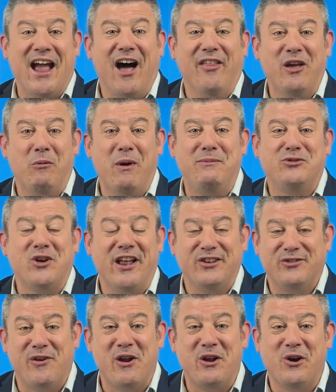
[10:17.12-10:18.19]
out their website. It's
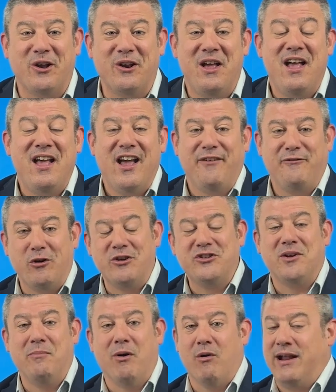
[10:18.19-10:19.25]
very good. If you're
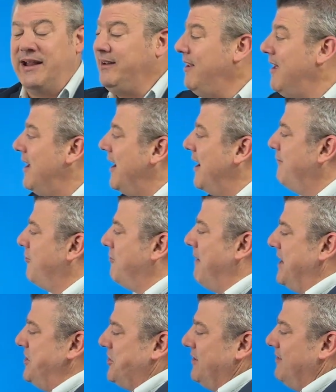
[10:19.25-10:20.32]
into marine
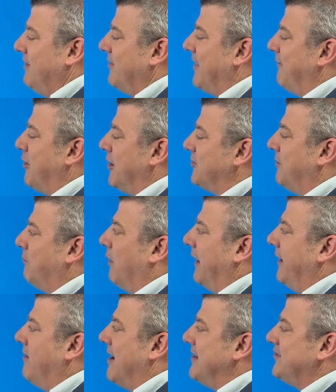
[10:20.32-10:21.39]
information, they've got some really
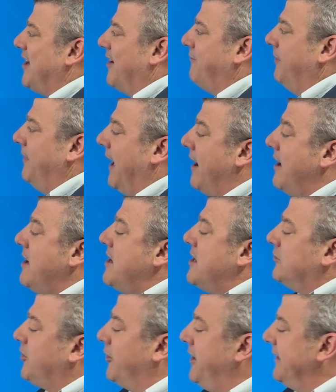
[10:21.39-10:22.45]
nice stuff in there.
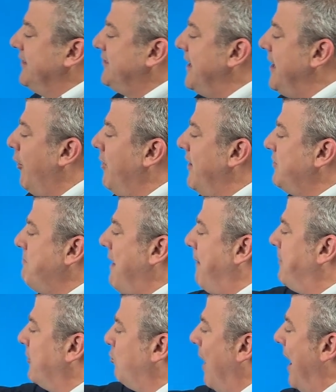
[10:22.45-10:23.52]
So you can see on this
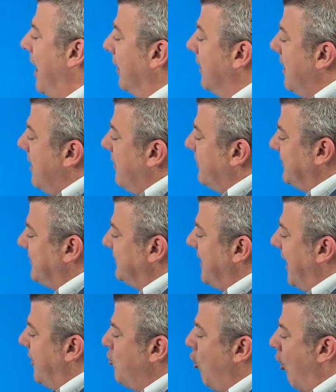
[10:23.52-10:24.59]
map as well, this is
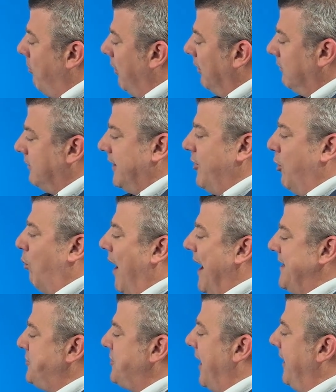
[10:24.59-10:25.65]
our uh, normal in the
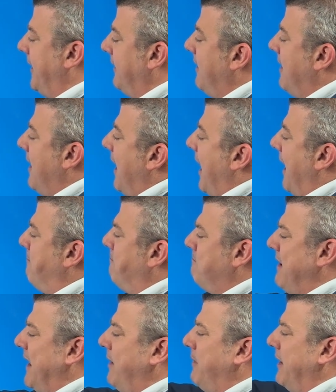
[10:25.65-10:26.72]
white shading and
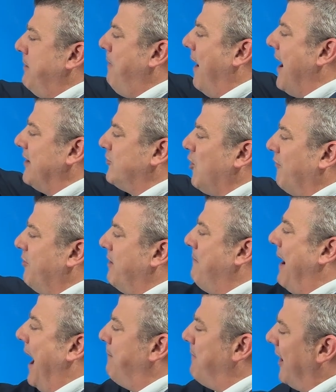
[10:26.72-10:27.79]
many, many parts of the
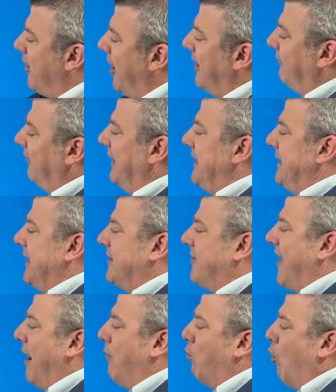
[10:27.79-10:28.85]
map are kind of leaning into
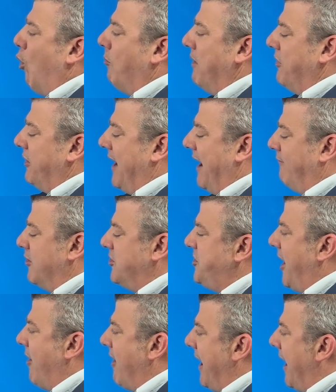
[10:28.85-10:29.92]
that warmer than average
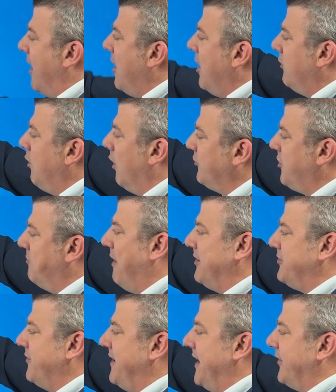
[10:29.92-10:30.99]
area. Not so
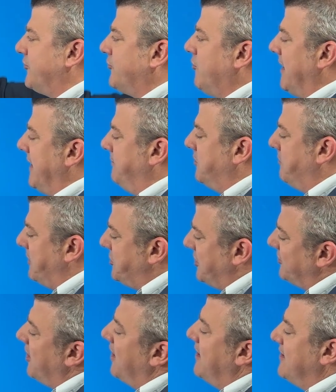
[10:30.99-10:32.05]
much in the extremes, but
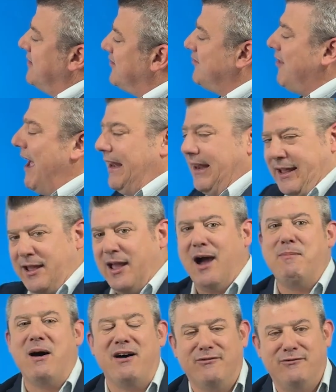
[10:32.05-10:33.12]
just slightly
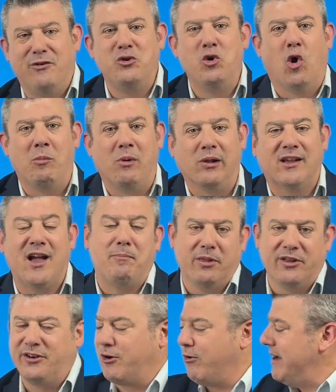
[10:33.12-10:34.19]
above normal, a couple
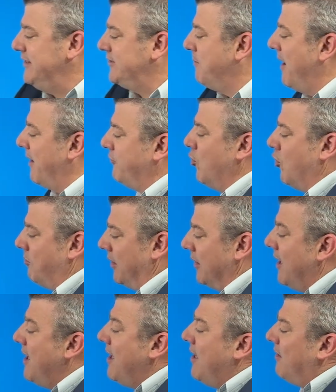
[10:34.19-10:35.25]
of degrees above normal.
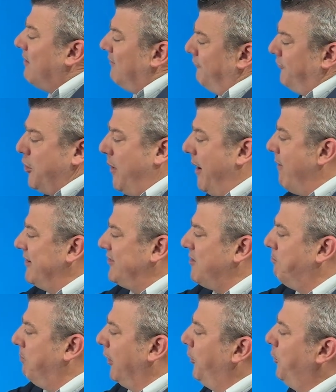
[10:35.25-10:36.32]
Few areas are
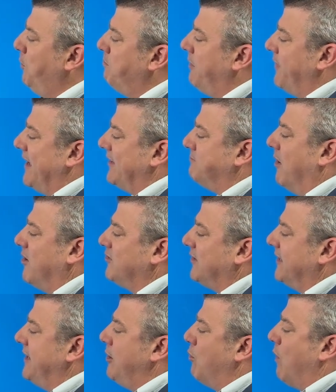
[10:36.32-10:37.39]
blue, but that's
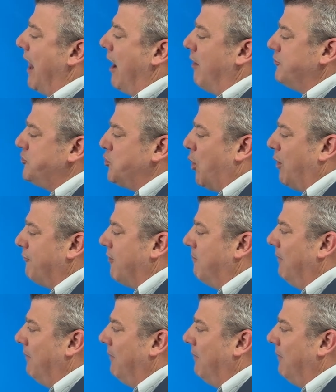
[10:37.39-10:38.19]
mostly well offshore from